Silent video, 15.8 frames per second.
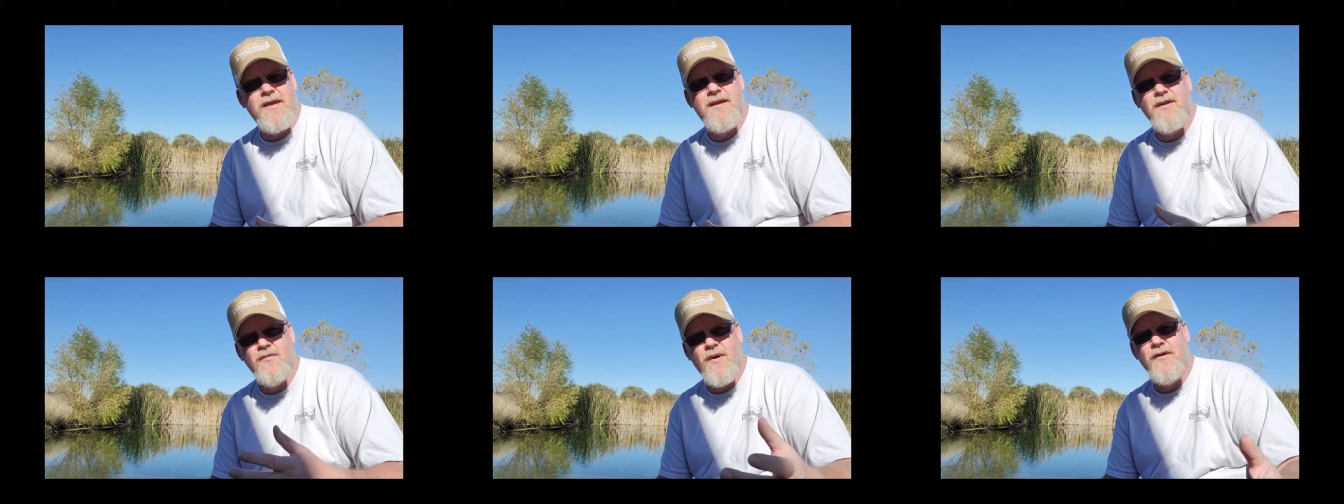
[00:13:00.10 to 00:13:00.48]
to
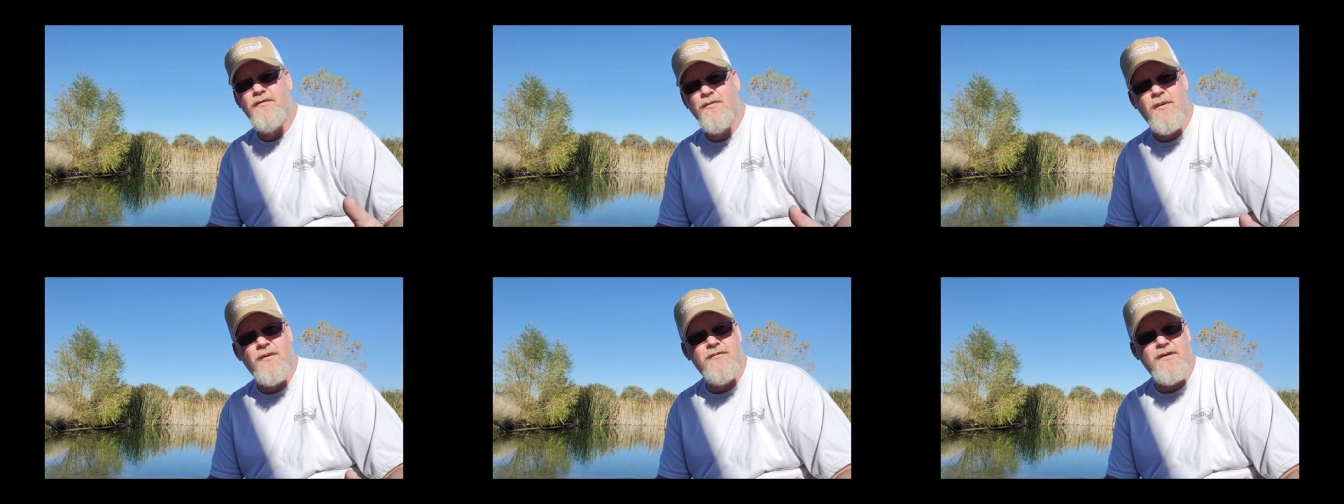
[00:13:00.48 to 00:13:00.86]
get away
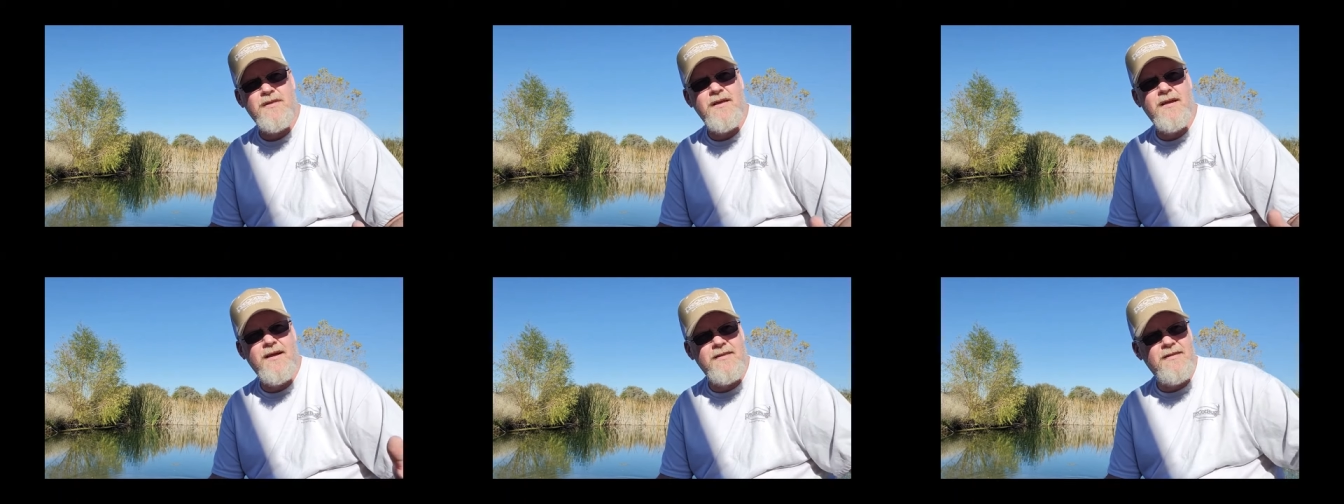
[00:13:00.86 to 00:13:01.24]
from
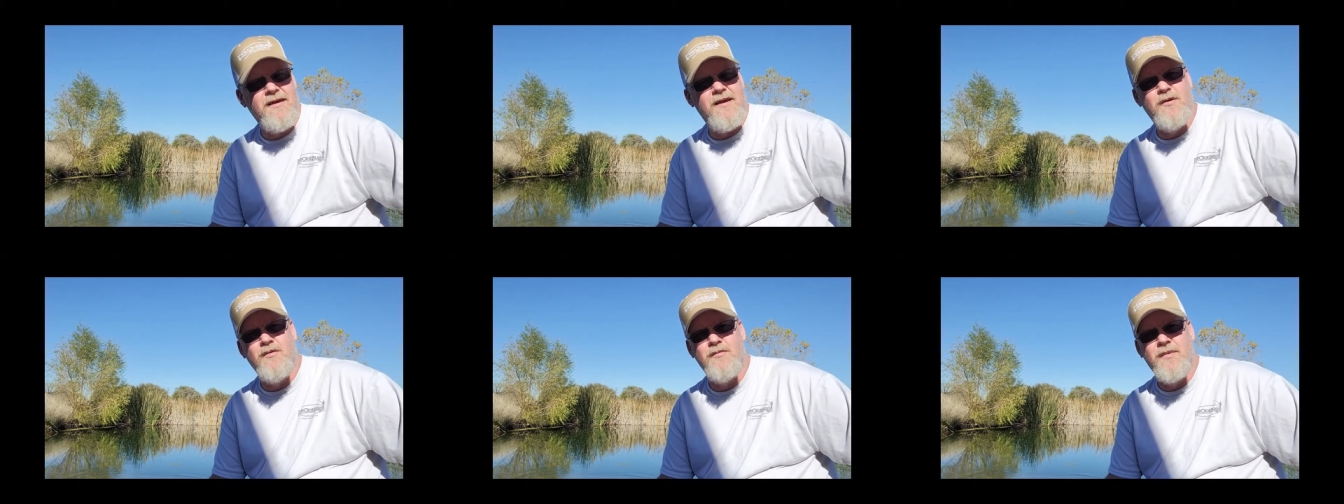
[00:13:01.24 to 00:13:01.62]
everything i
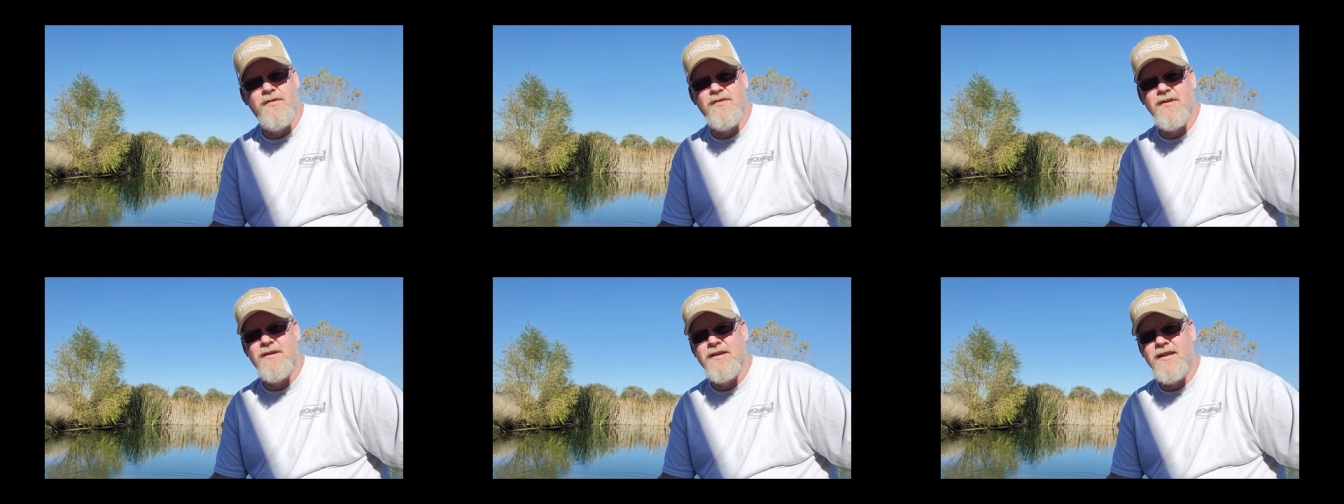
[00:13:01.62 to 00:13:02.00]
thought it would be
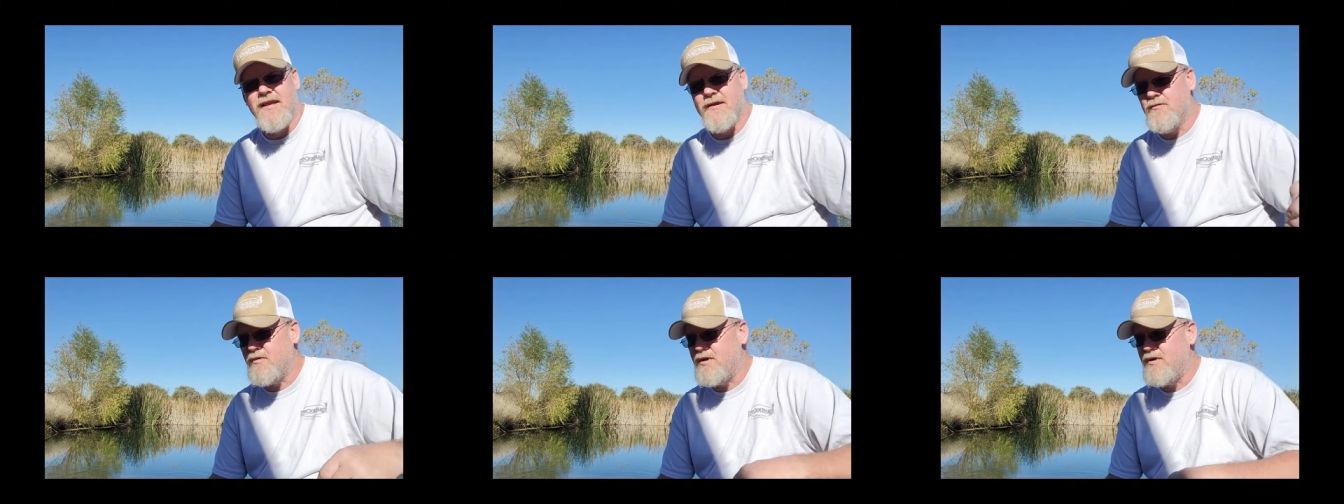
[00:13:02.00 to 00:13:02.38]
really
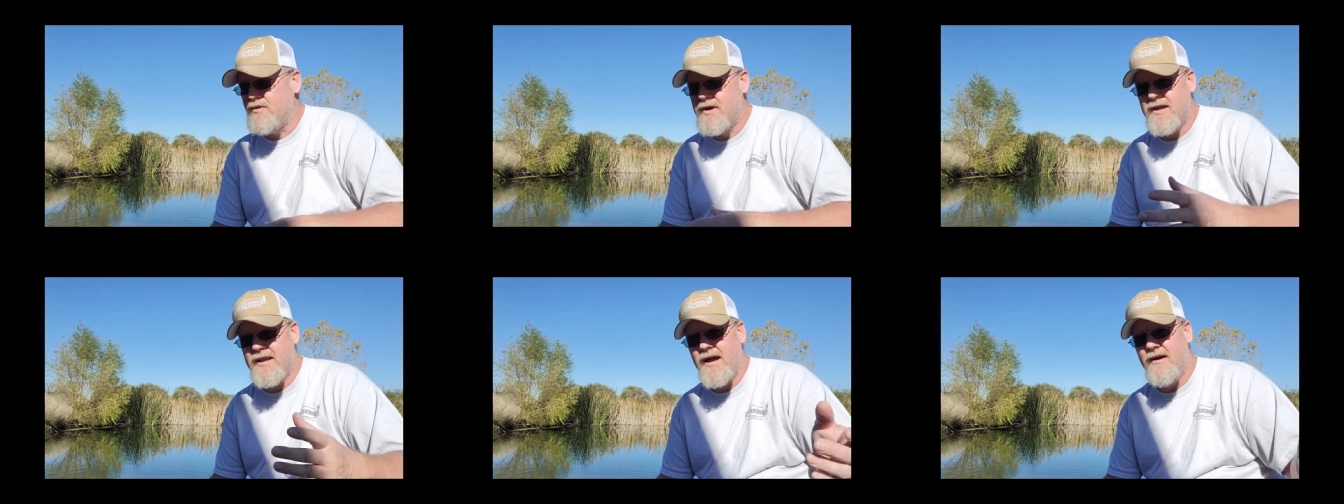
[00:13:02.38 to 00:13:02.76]
neat when you
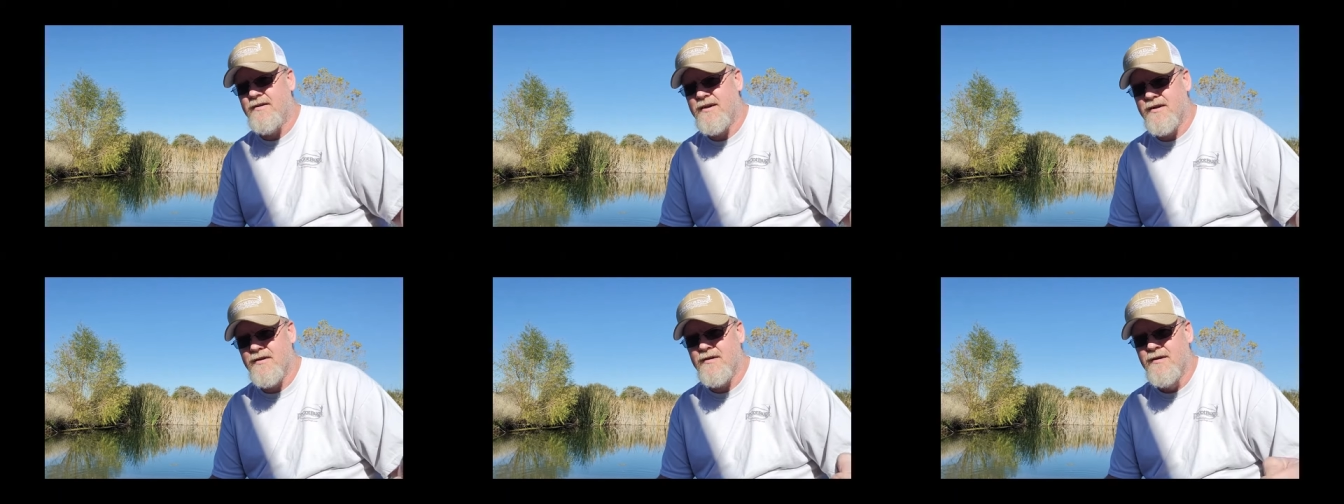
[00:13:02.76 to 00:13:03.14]
get out
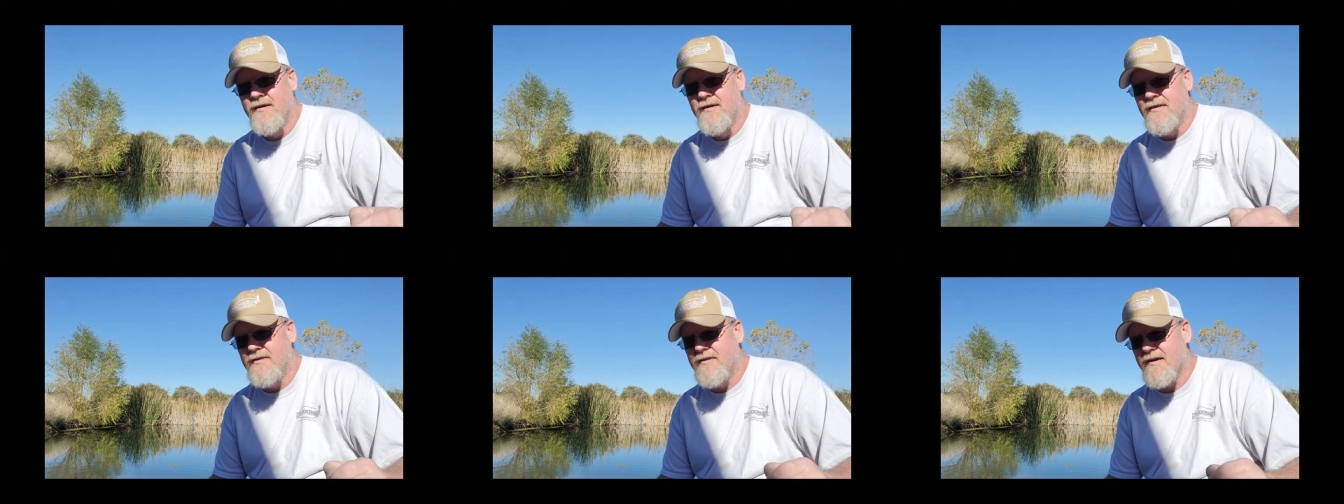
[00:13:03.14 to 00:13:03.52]
here
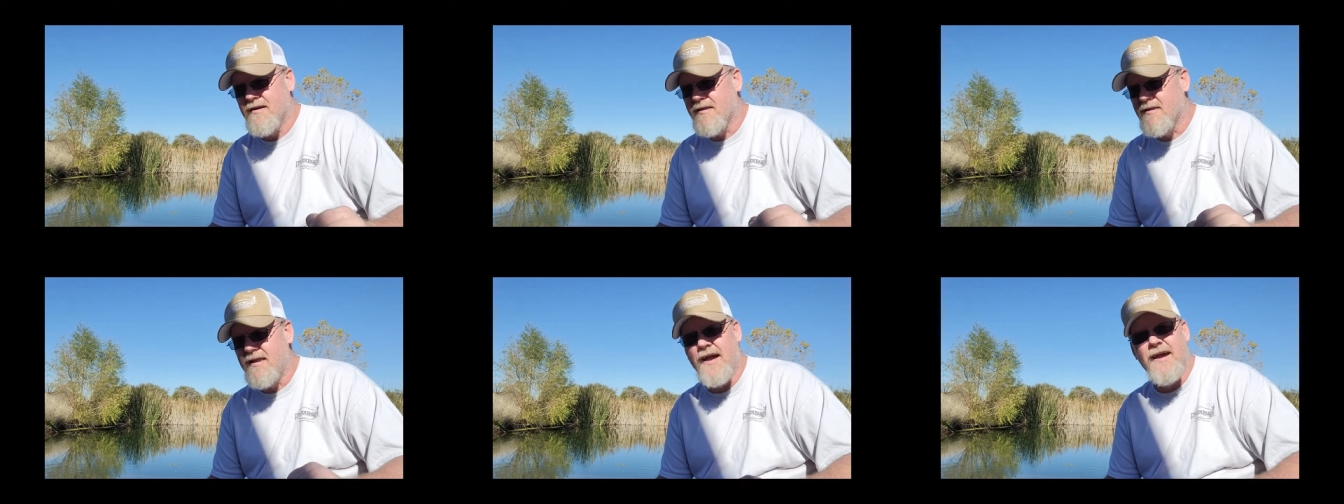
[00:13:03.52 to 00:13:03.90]

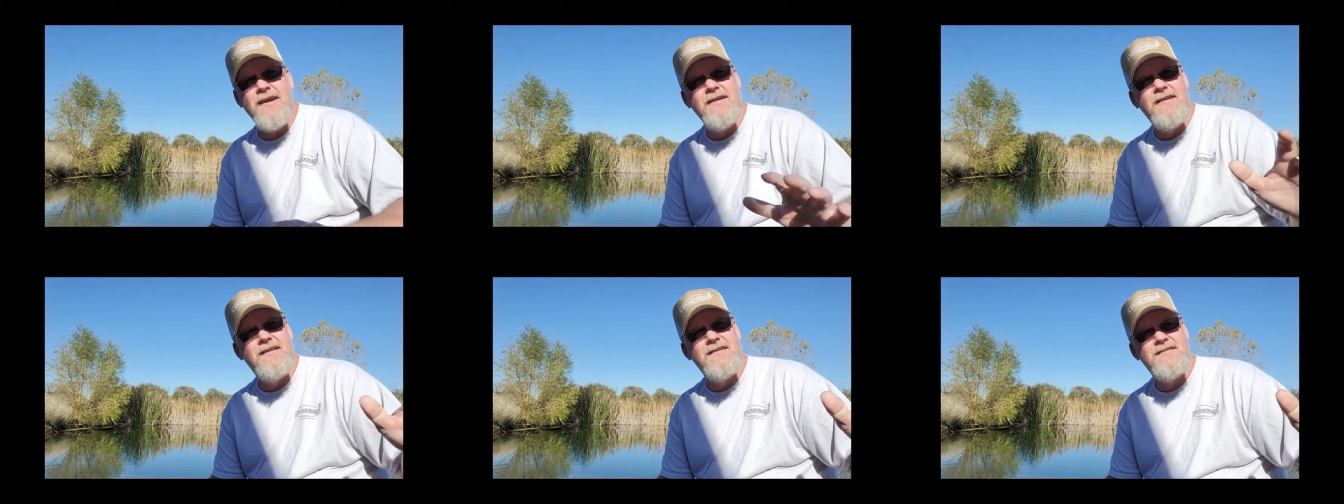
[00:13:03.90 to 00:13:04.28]
the
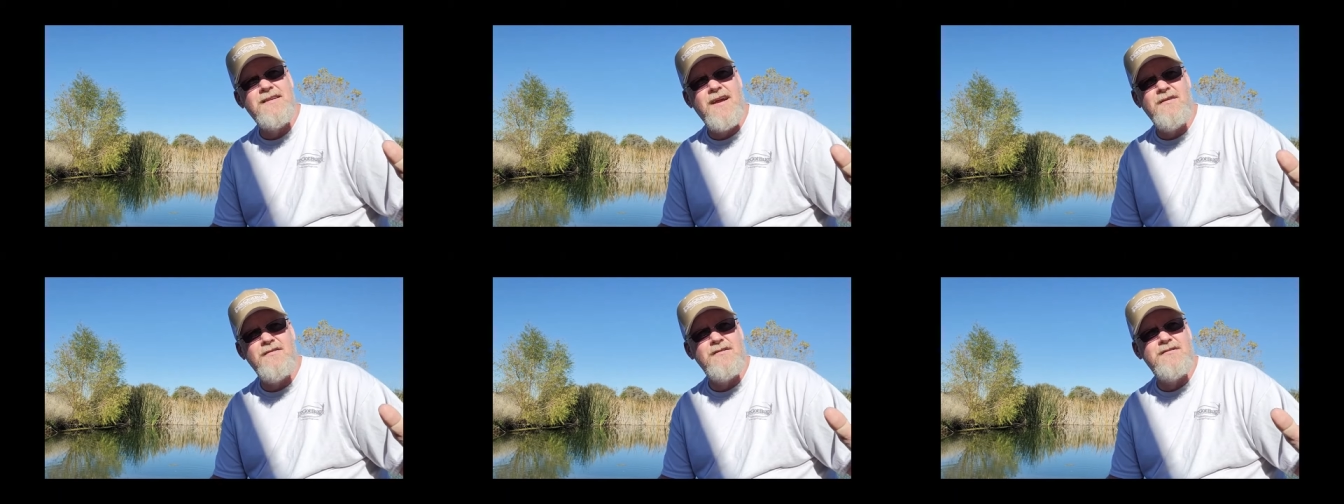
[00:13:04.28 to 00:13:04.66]
light in this
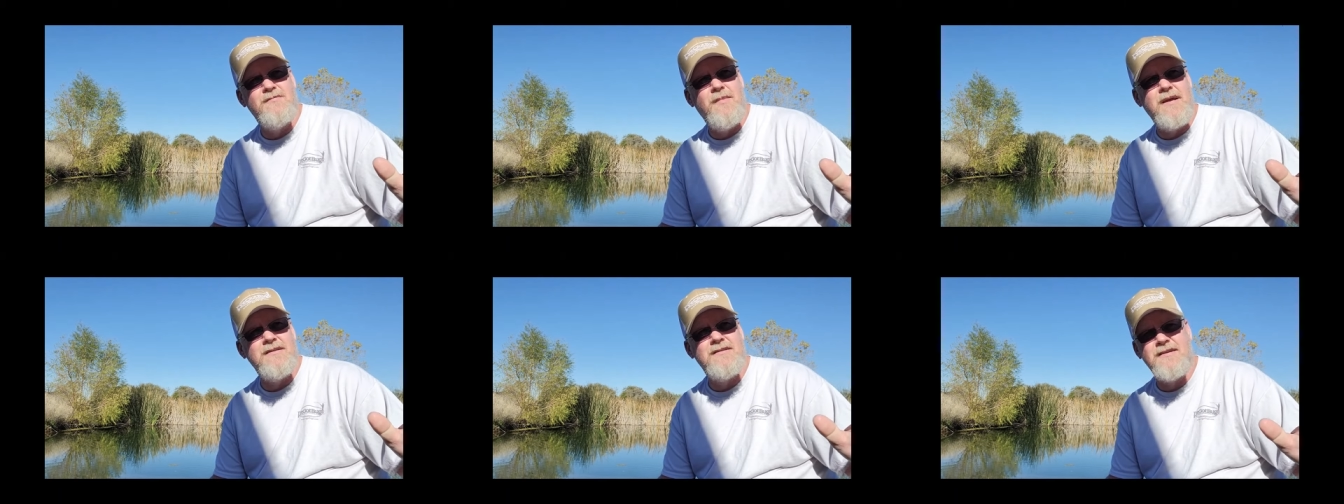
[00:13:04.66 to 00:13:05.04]
town is
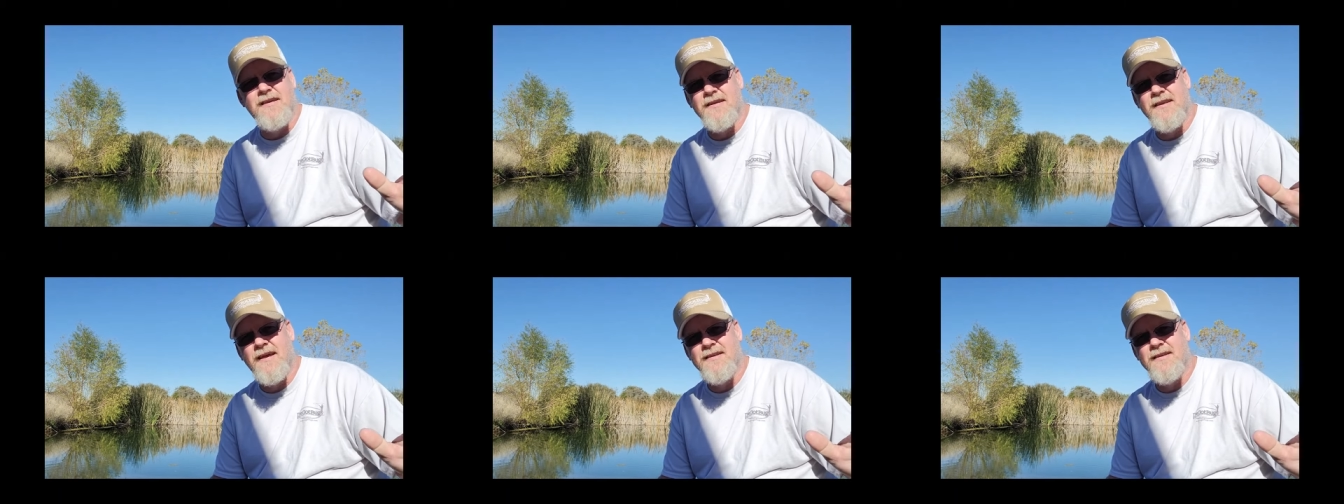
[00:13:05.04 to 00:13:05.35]
amazing at